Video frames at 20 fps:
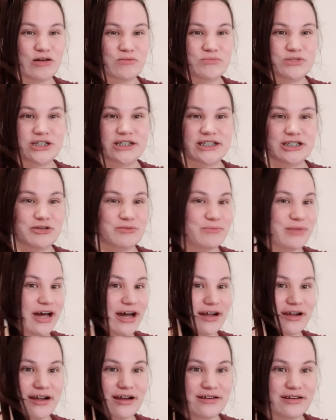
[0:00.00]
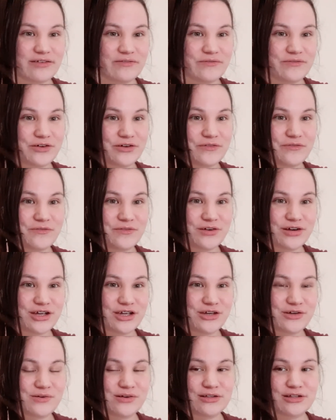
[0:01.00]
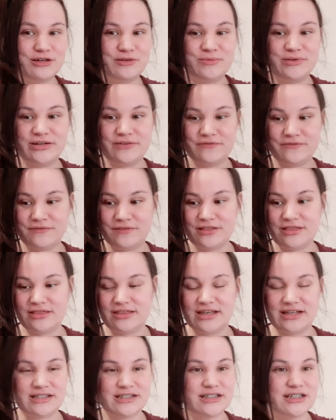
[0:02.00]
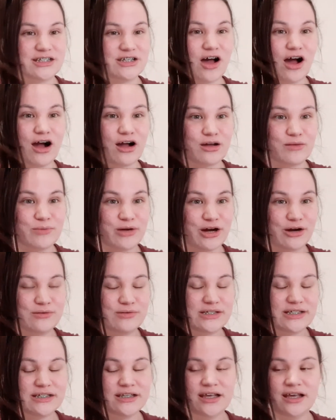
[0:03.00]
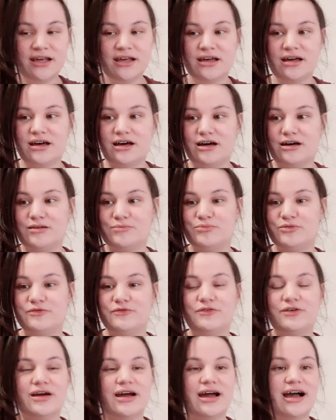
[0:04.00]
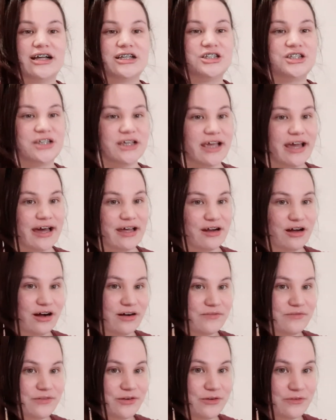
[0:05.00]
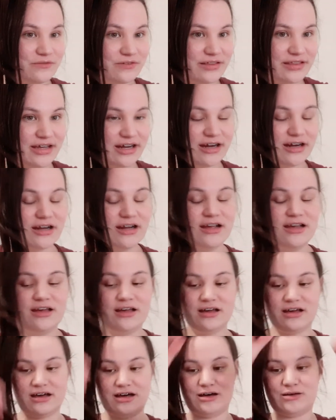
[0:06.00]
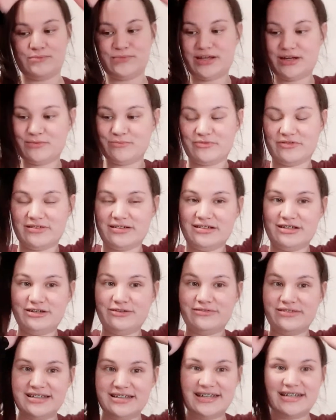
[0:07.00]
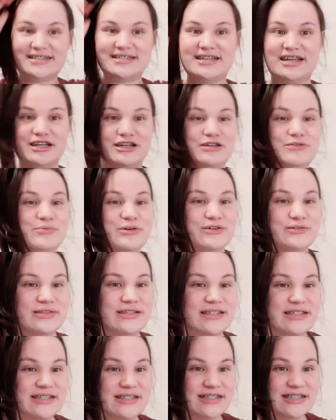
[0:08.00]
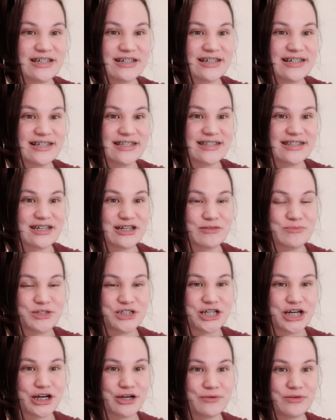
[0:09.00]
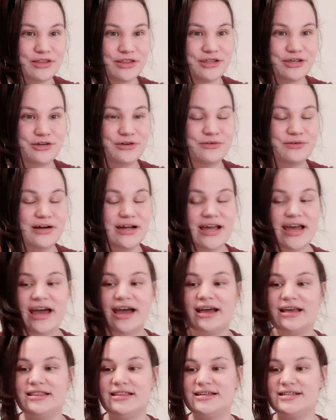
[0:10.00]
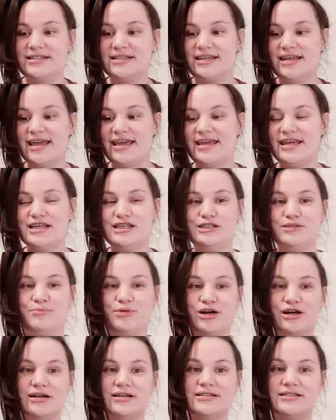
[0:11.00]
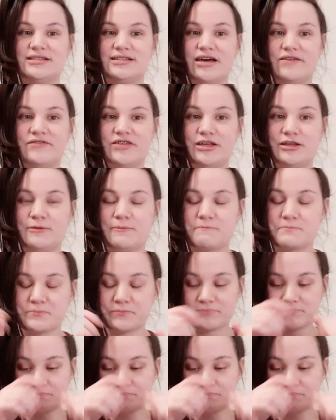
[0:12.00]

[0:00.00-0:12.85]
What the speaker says: Just some background info for you, a little bit of things to talk about before I actually head off over there. And I'm really excited about this series that I'm sharing with you. I think today is part 7.